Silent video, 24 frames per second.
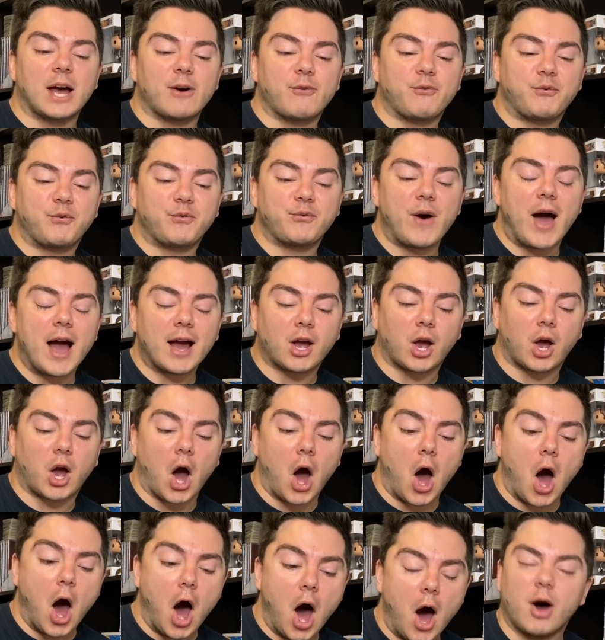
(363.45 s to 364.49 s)
Go fuck
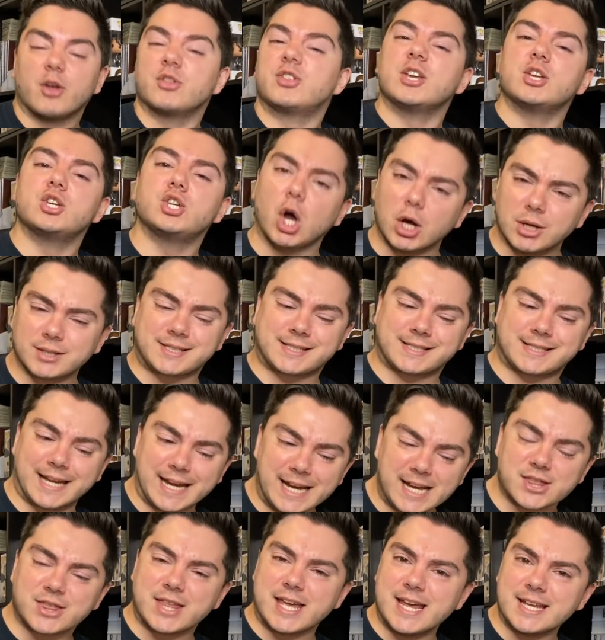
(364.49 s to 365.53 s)
off! Did you
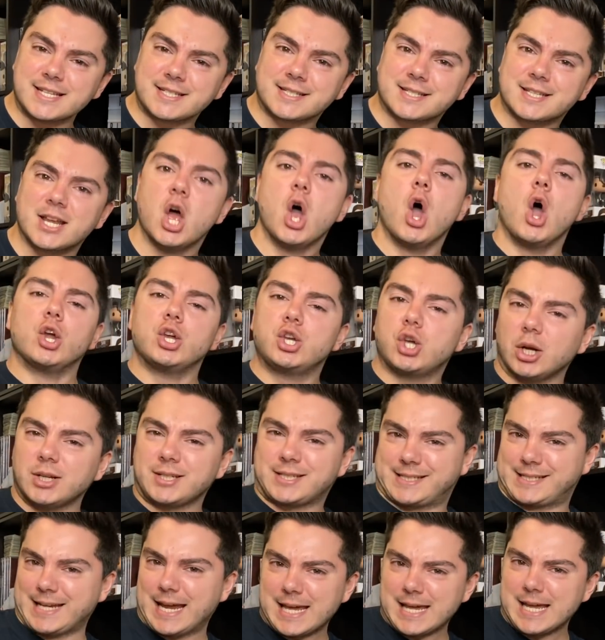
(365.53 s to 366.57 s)
see this? You're
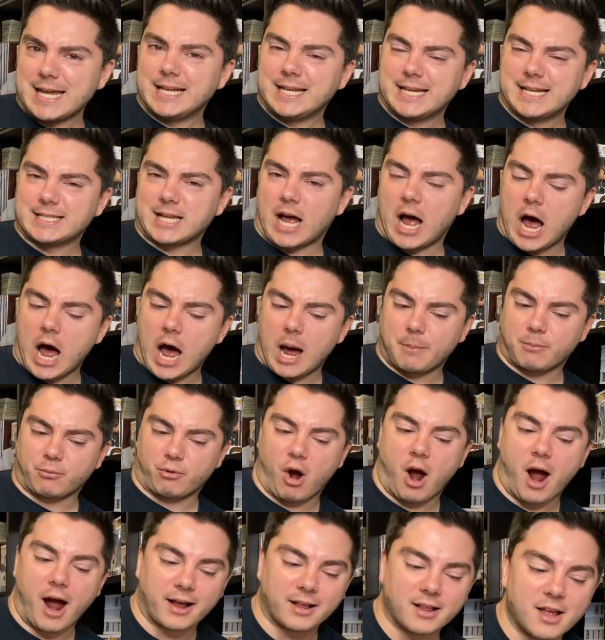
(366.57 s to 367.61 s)
seeing his arm,
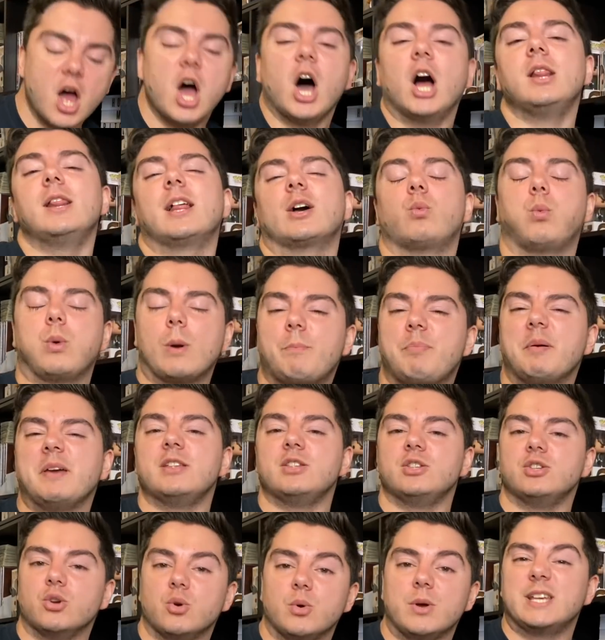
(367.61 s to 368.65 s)
right? Like, we've
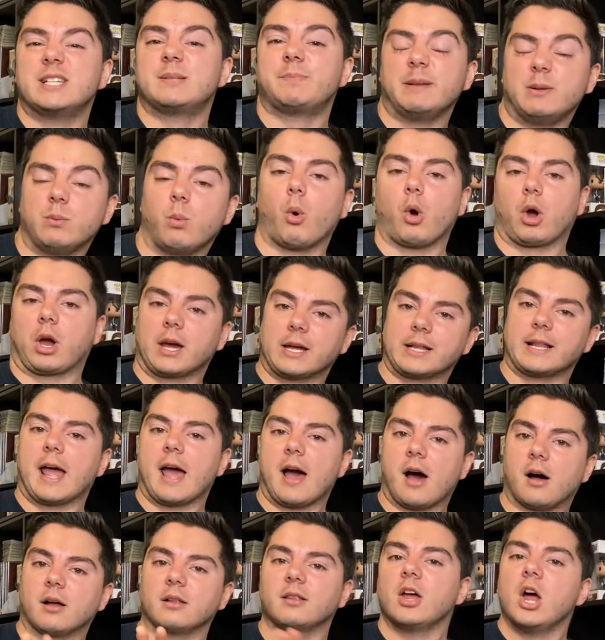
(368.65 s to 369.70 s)
been new, he's been working
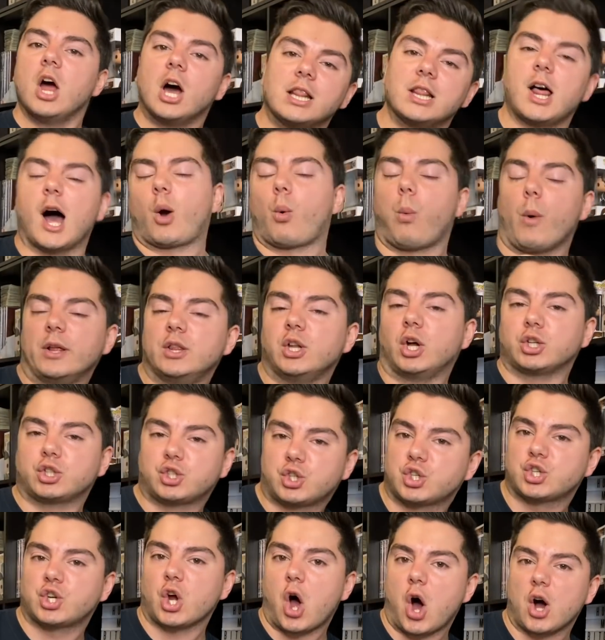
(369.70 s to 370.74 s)
out. Like, we're not
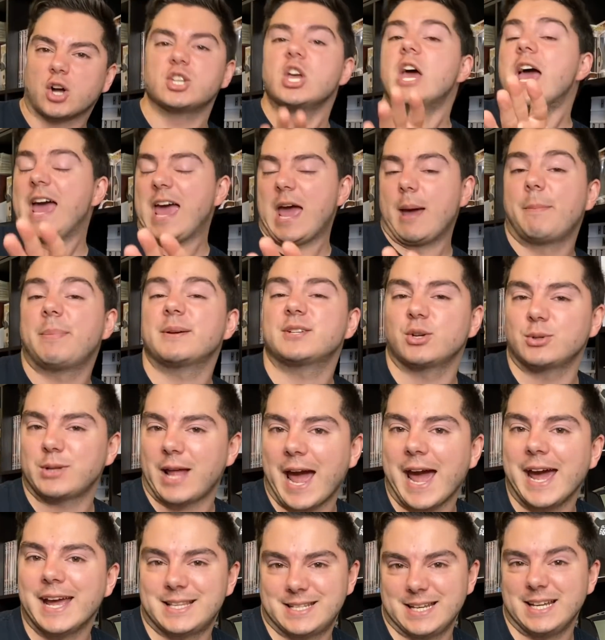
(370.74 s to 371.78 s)
shocked. Episode
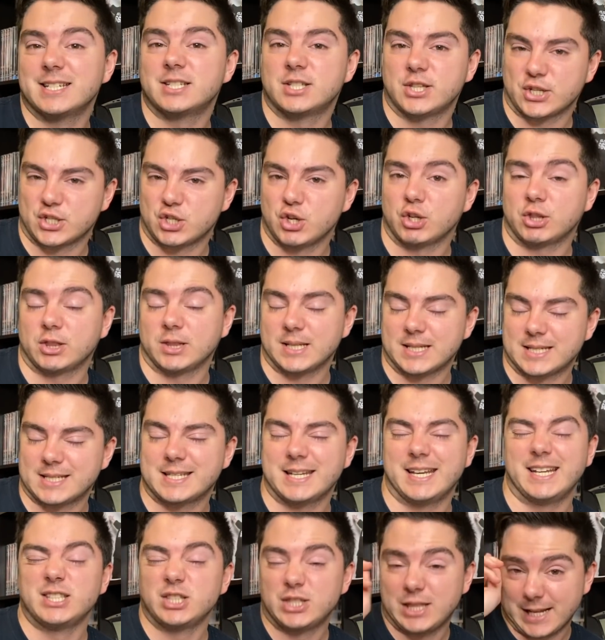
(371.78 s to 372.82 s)
8 is the shirtless
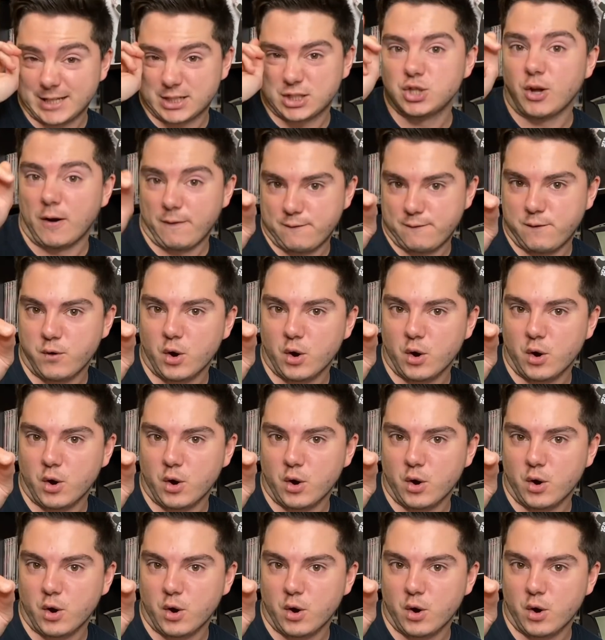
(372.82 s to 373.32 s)
scene, let's not